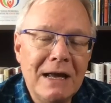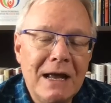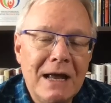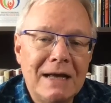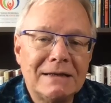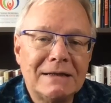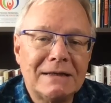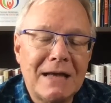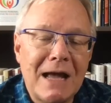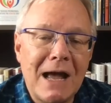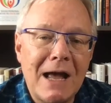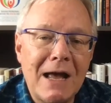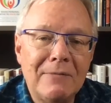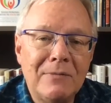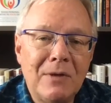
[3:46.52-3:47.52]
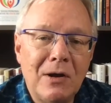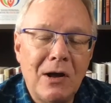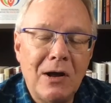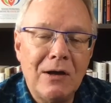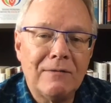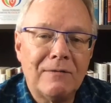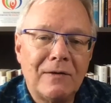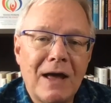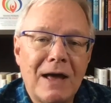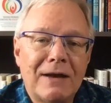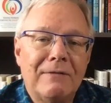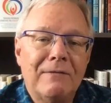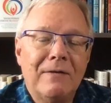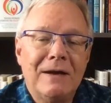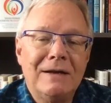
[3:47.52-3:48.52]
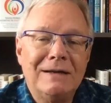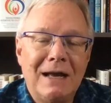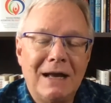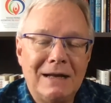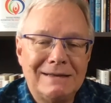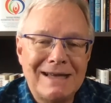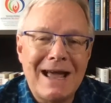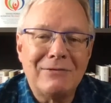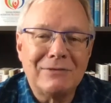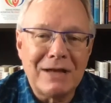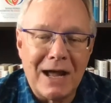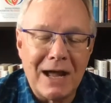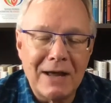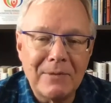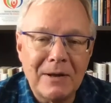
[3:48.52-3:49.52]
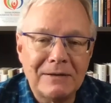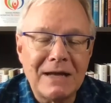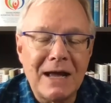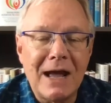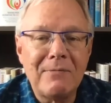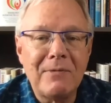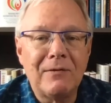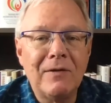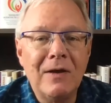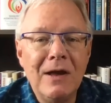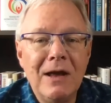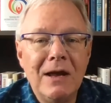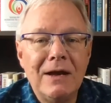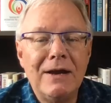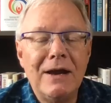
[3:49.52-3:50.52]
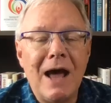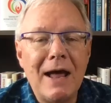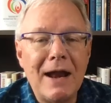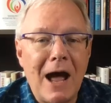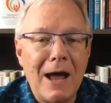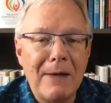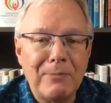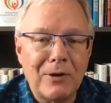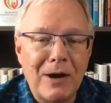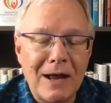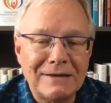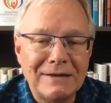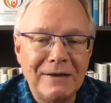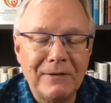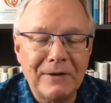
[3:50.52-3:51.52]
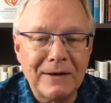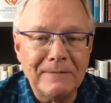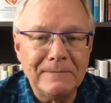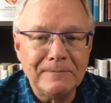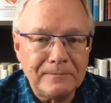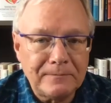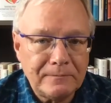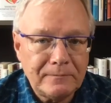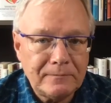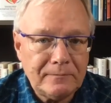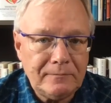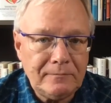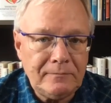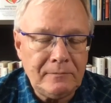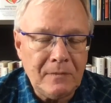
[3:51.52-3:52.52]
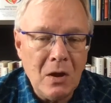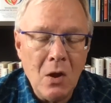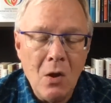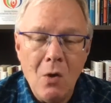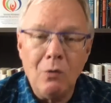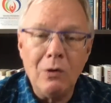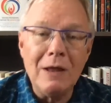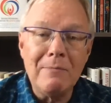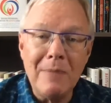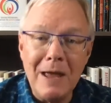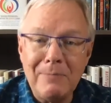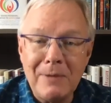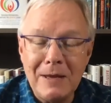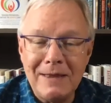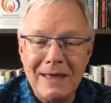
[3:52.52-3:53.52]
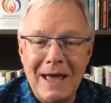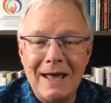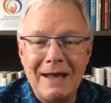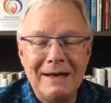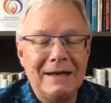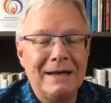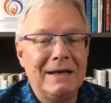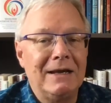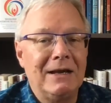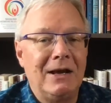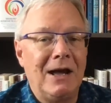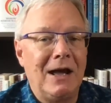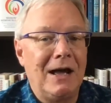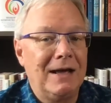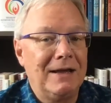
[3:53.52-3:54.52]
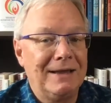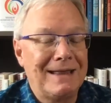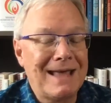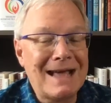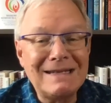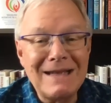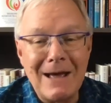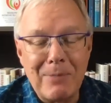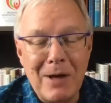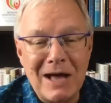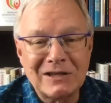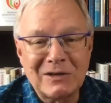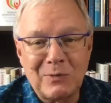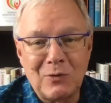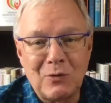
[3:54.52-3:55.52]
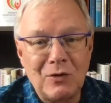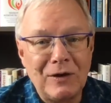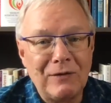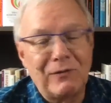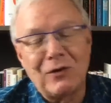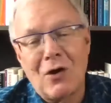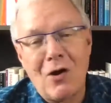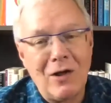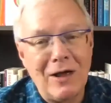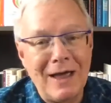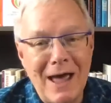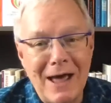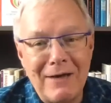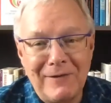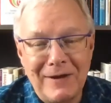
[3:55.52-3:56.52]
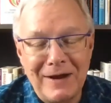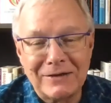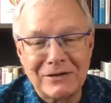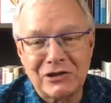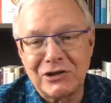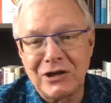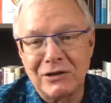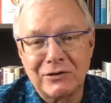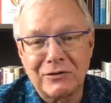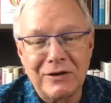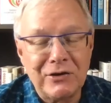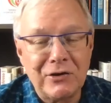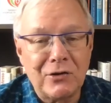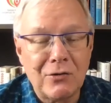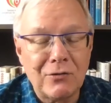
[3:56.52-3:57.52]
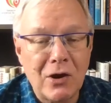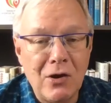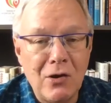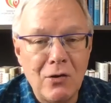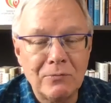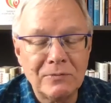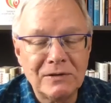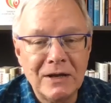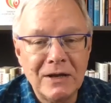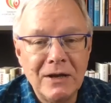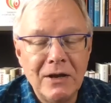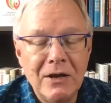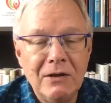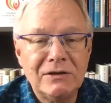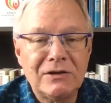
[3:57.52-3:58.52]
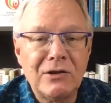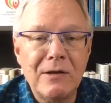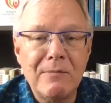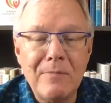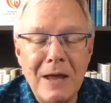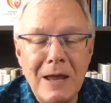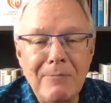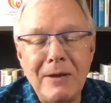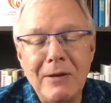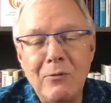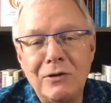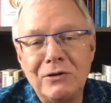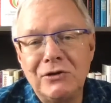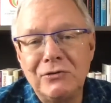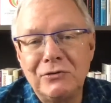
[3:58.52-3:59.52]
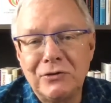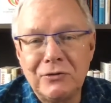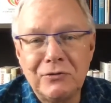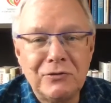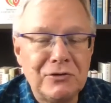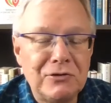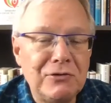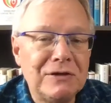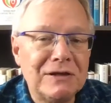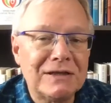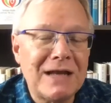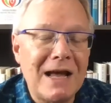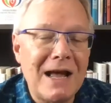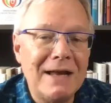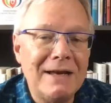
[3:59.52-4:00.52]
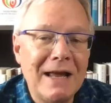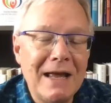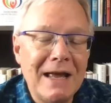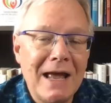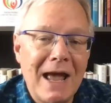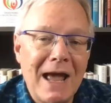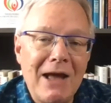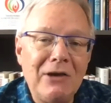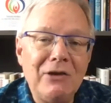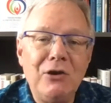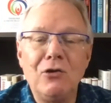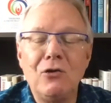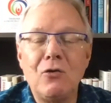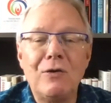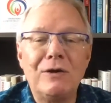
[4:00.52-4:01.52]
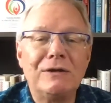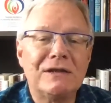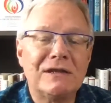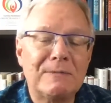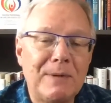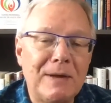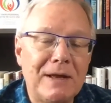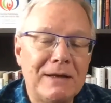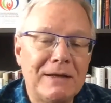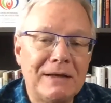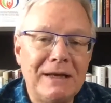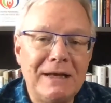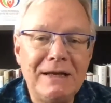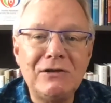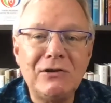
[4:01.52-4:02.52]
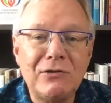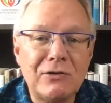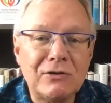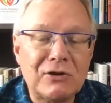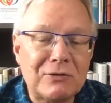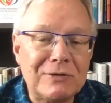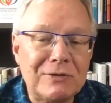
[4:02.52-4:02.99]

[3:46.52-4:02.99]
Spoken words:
as a time of kind of a downtime, a time of not hyperactivity. Well, it may be that that's not possible if you're all having to shelter in your own homes. So that maybe what you do is you decide how you're going to spend each of those 3